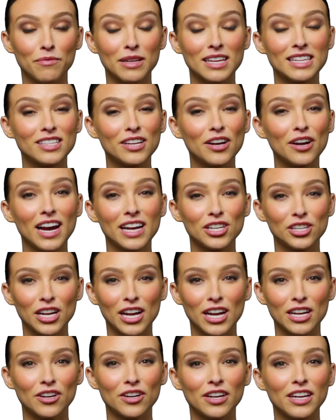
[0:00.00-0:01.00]
PCR
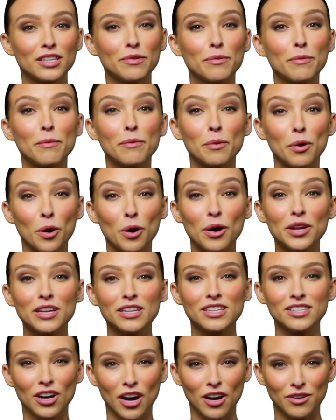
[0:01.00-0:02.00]
Educator is more
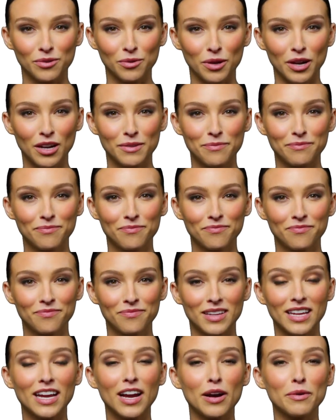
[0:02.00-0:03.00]
than software.
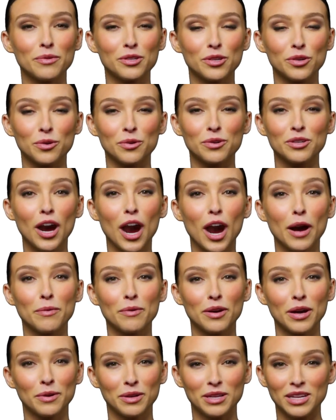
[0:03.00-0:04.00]
It helps schools
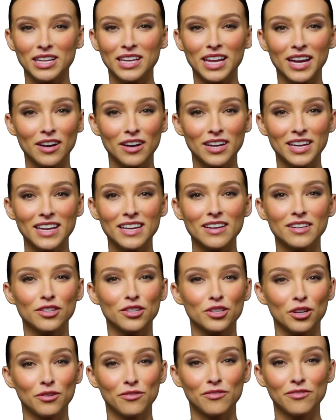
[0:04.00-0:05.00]
operate with clarity,
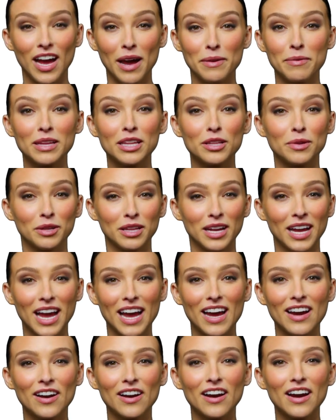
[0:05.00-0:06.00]
serve families with
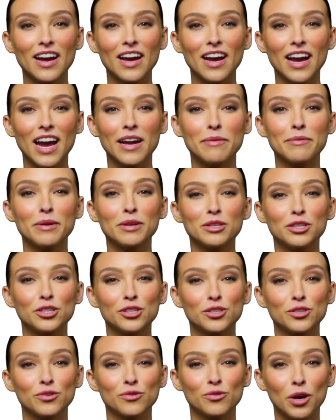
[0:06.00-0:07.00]
care, and build a
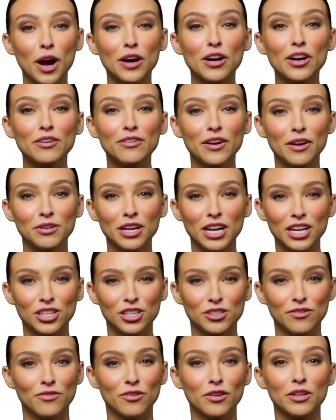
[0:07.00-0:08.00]
stronger
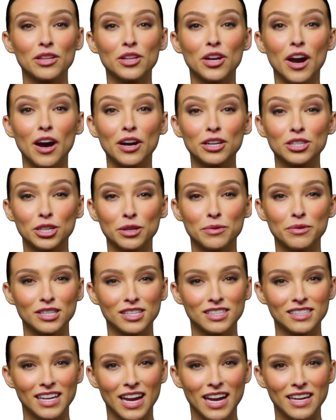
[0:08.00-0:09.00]
foundation for long-term
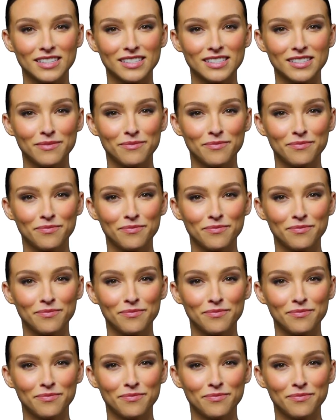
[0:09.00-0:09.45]
success.